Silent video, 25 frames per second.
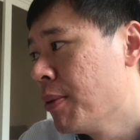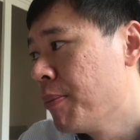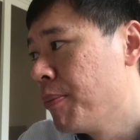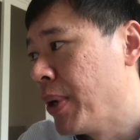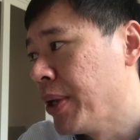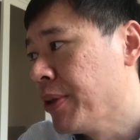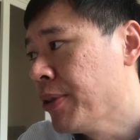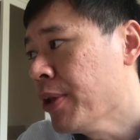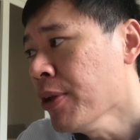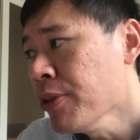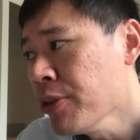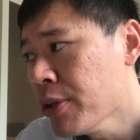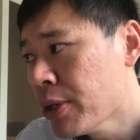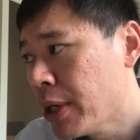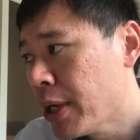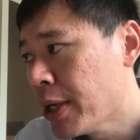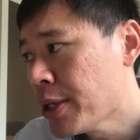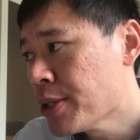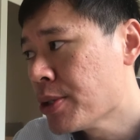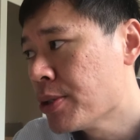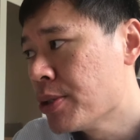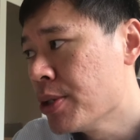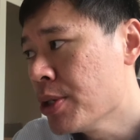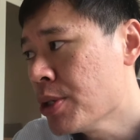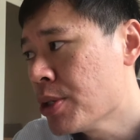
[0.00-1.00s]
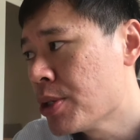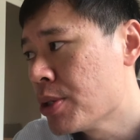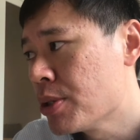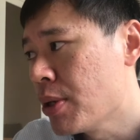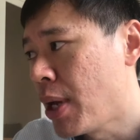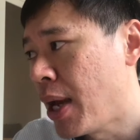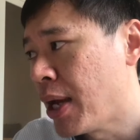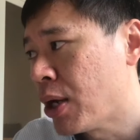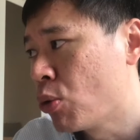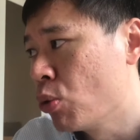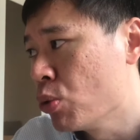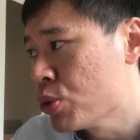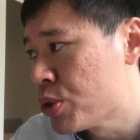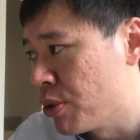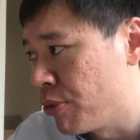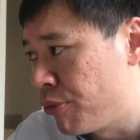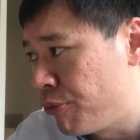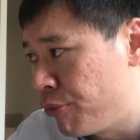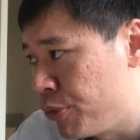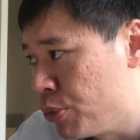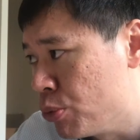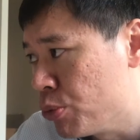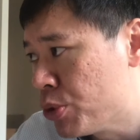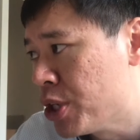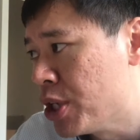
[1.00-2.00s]
But nonetheless, this echoes a
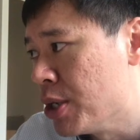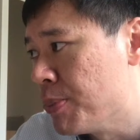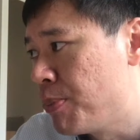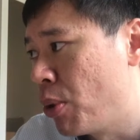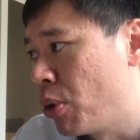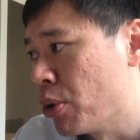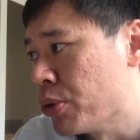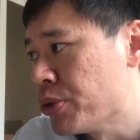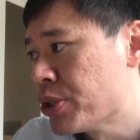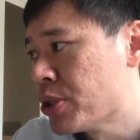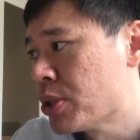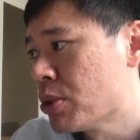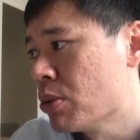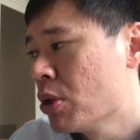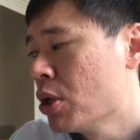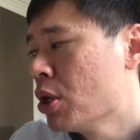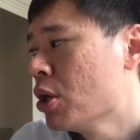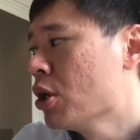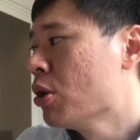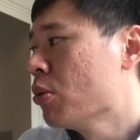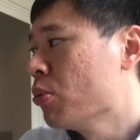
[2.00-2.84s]
few key points,